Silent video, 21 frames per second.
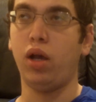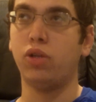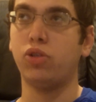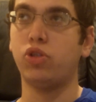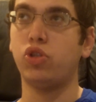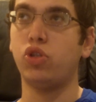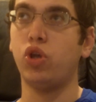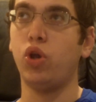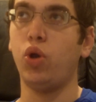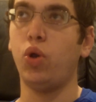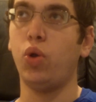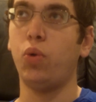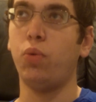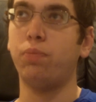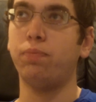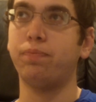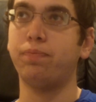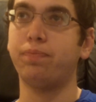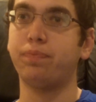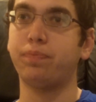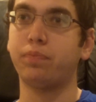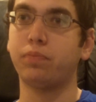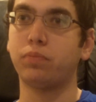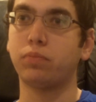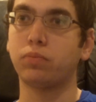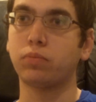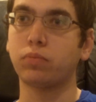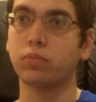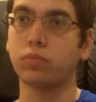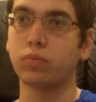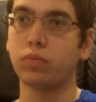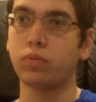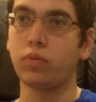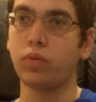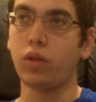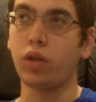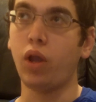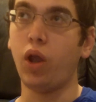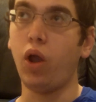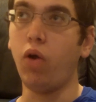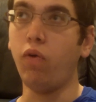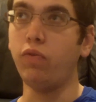So
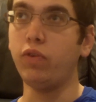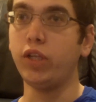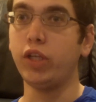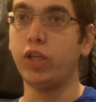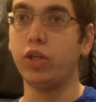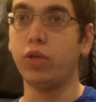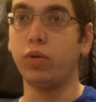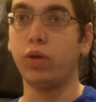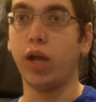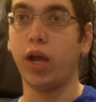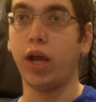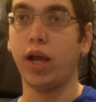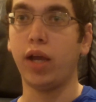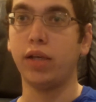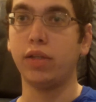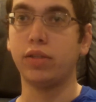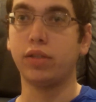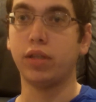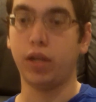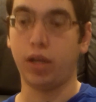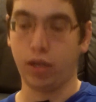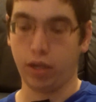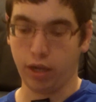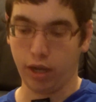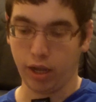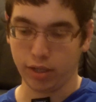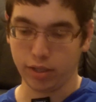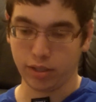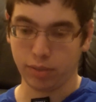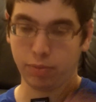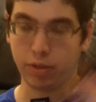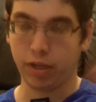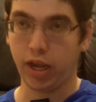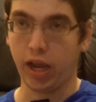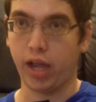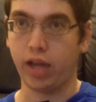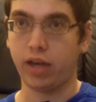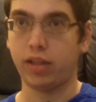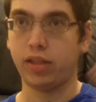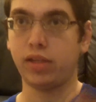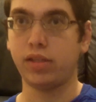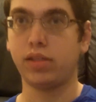hopefully you guys got something
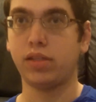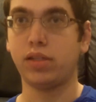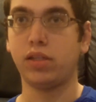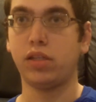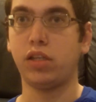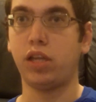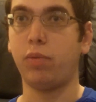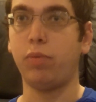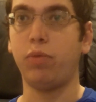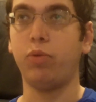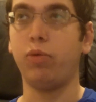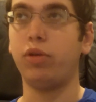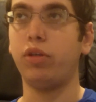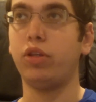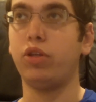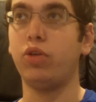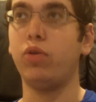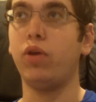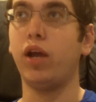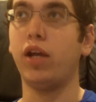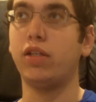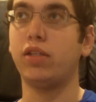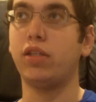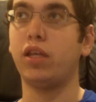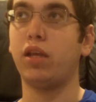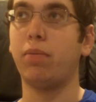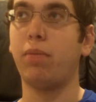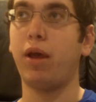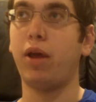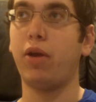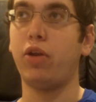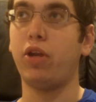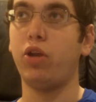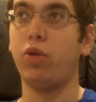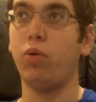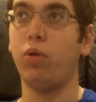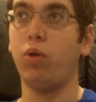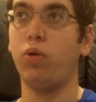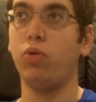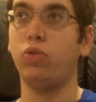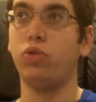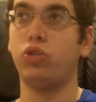out of this. Tell me what you guys think about
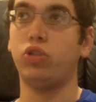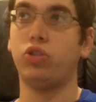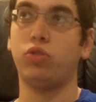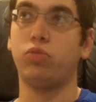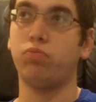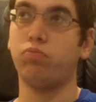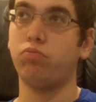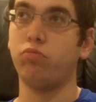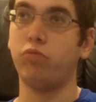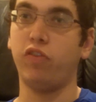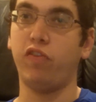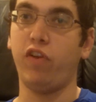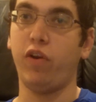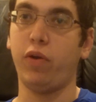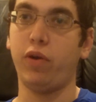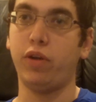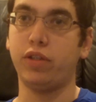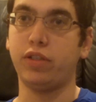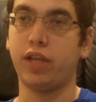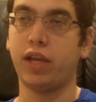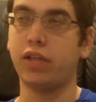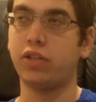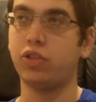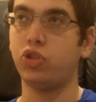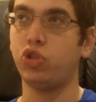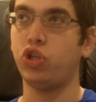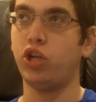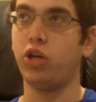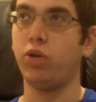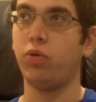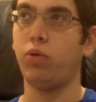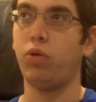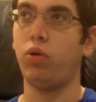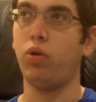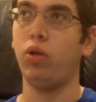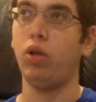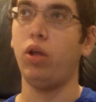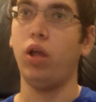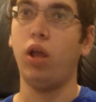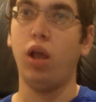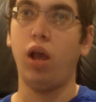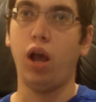heroes, just the various decks in
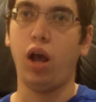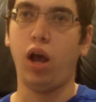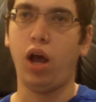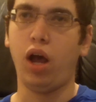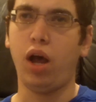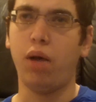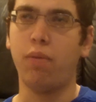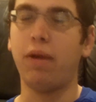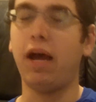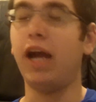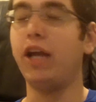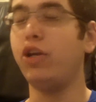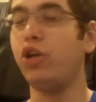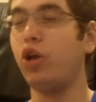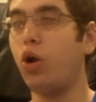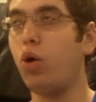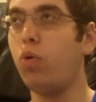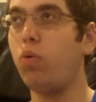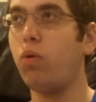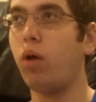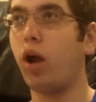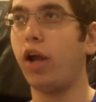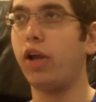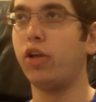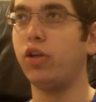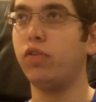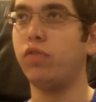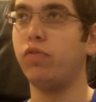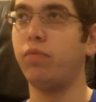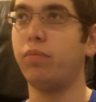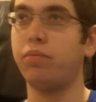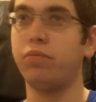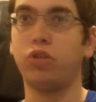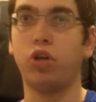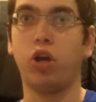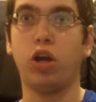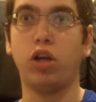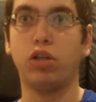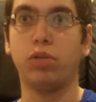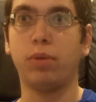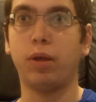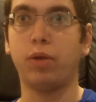general. I know I could have
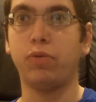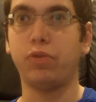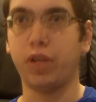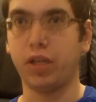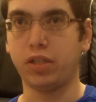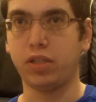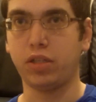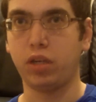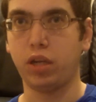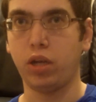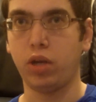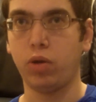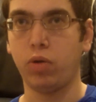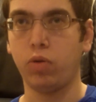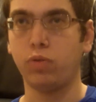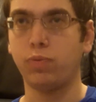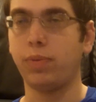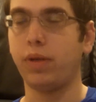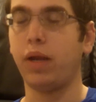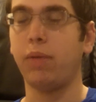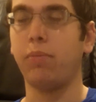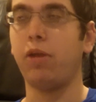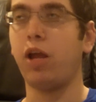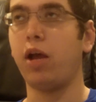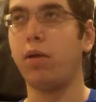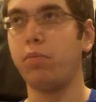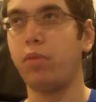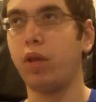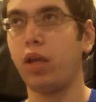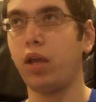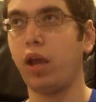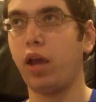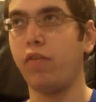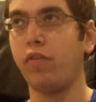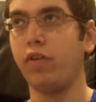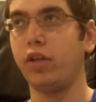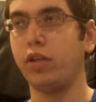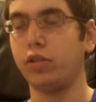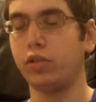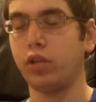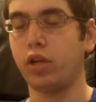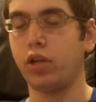talked about Destiny Heroes, but I'm not
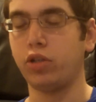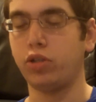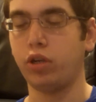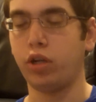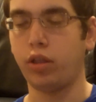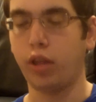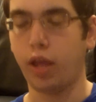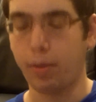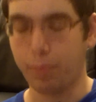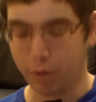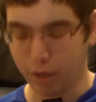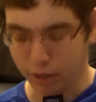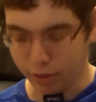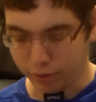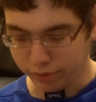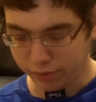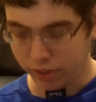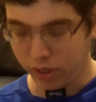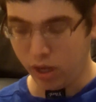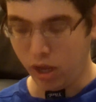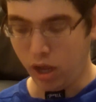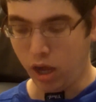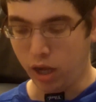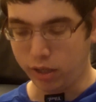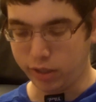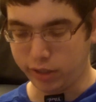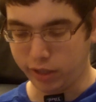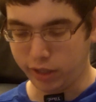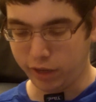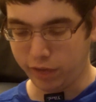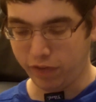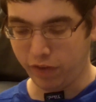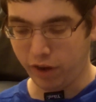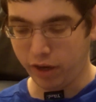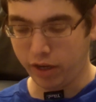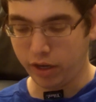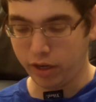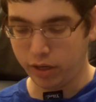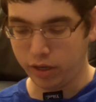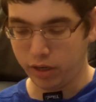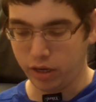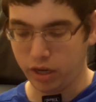having a discussion on that because until I find
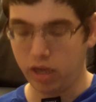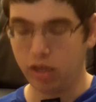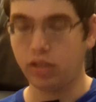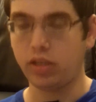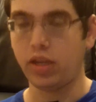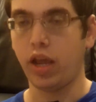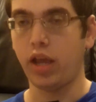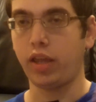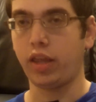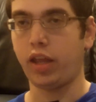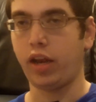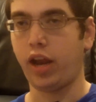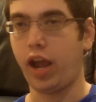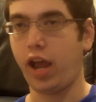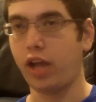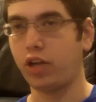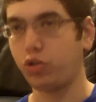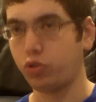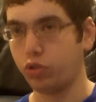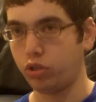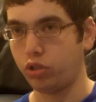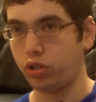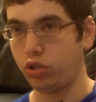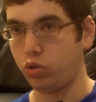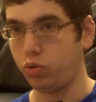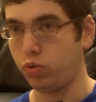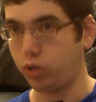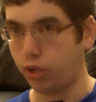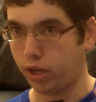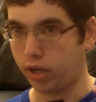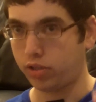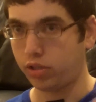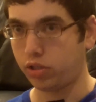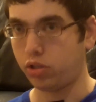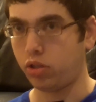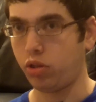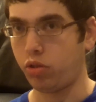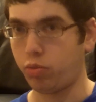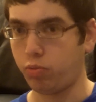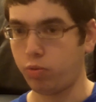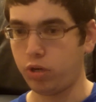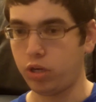a deck that actually utilizes
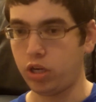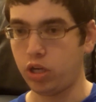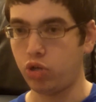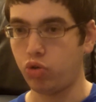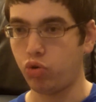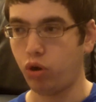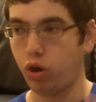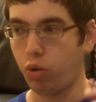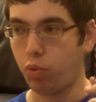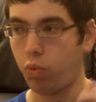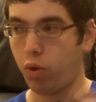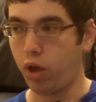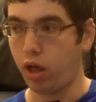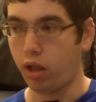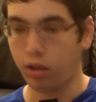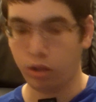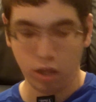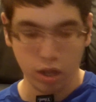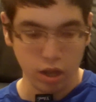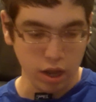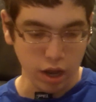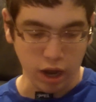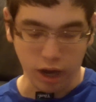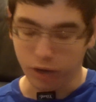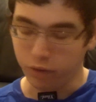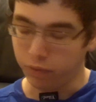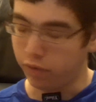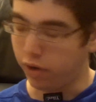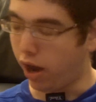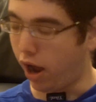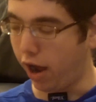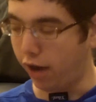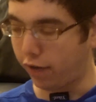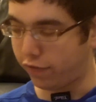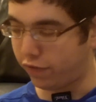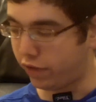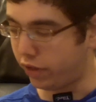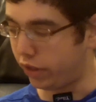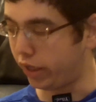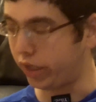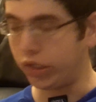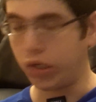the 3D draw well, I do not
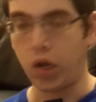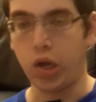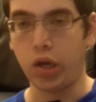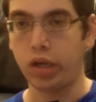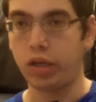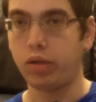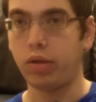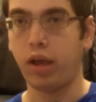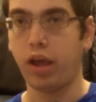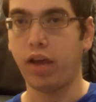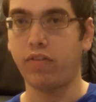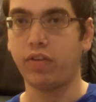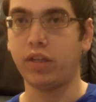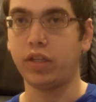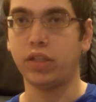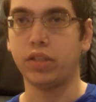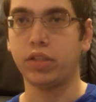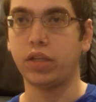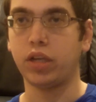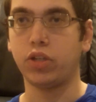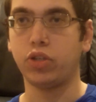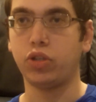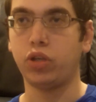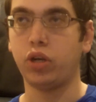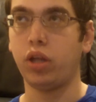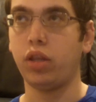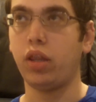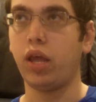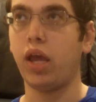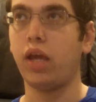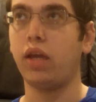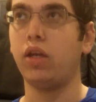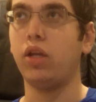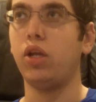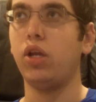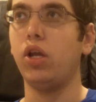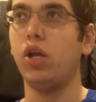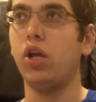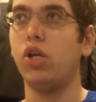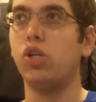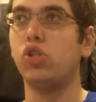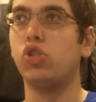feel like having a discussion on that.
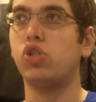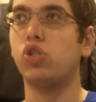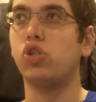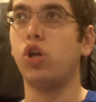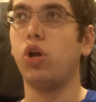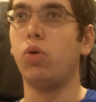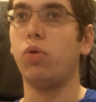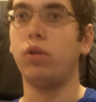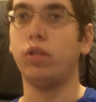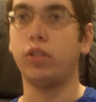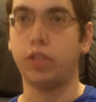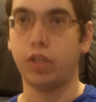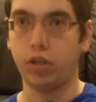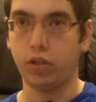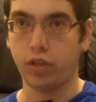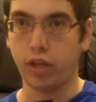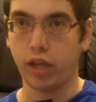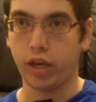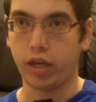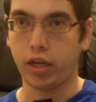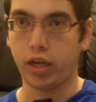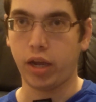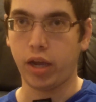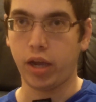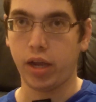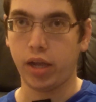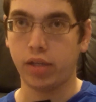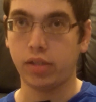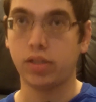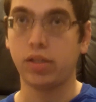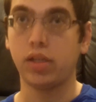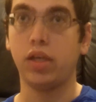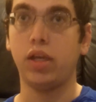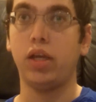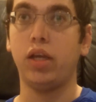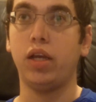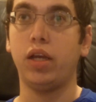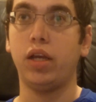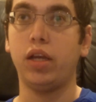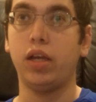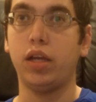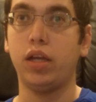So until then, guys,
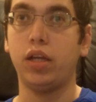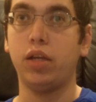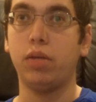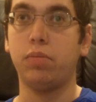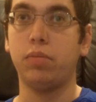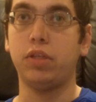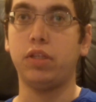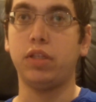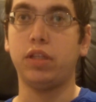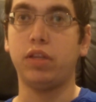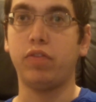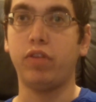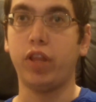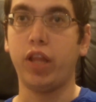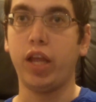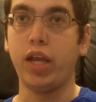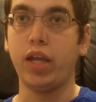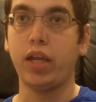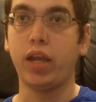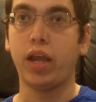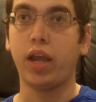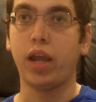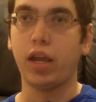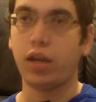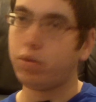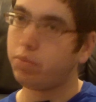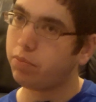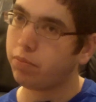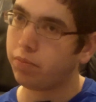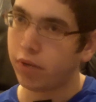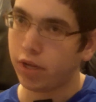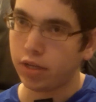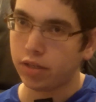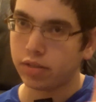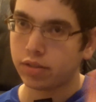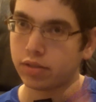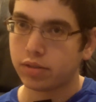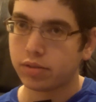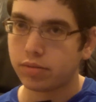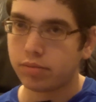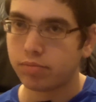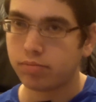please leave a like and
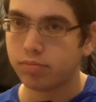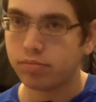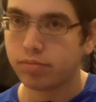peace.